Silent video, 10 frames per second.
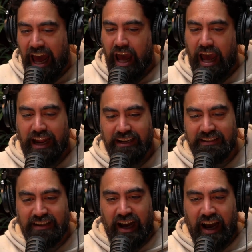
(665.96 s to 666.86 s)

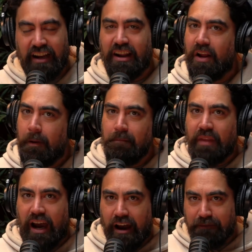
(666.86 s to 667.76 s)
And I don't know.
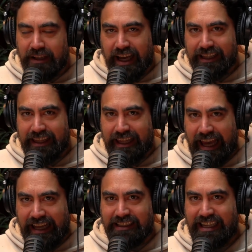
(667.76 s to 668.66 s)
I feel like the
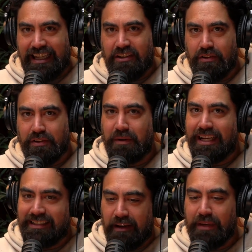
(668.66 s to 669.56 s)
NT News might
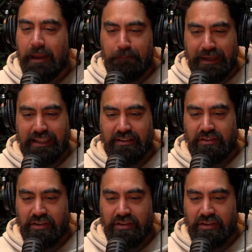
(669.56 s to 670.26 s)
have done me a bit